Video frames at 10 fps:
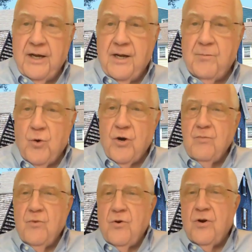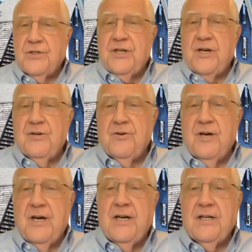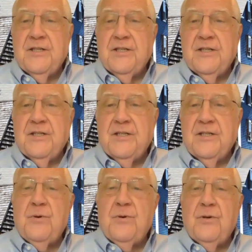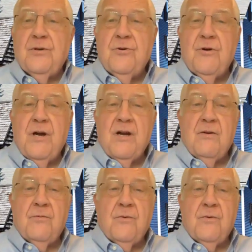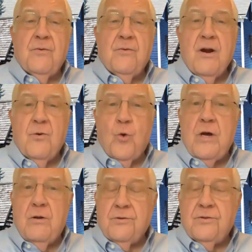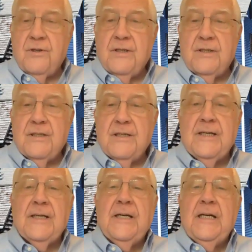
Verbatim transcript: And more and more so, uh, younger people who have acquired wealth and uh,